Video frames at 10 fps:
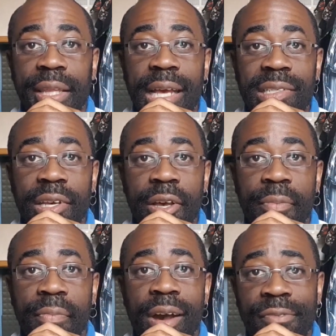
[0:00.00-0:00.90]
that's
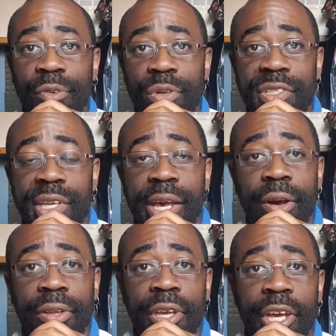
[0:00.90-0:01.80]
my thoughts here
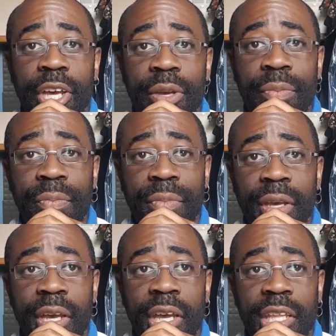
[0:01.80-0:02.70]
on
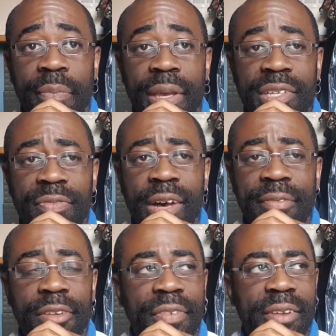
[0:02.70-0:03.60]
the PS5. I
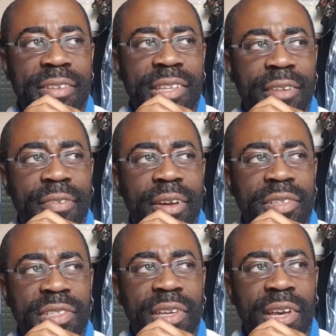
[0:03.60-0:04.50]
don't think there is anything
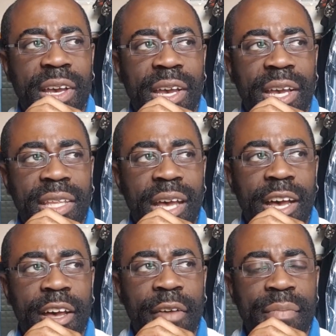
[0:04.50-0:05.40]
else that
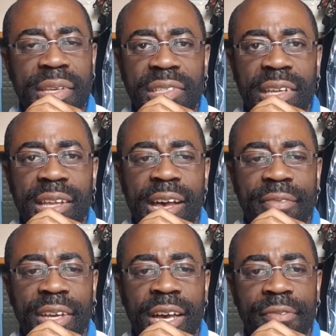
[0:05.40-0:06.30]
I missed and I
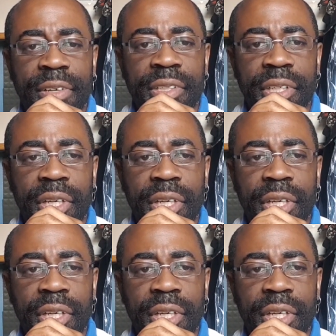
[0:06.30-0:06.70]
haven't covered.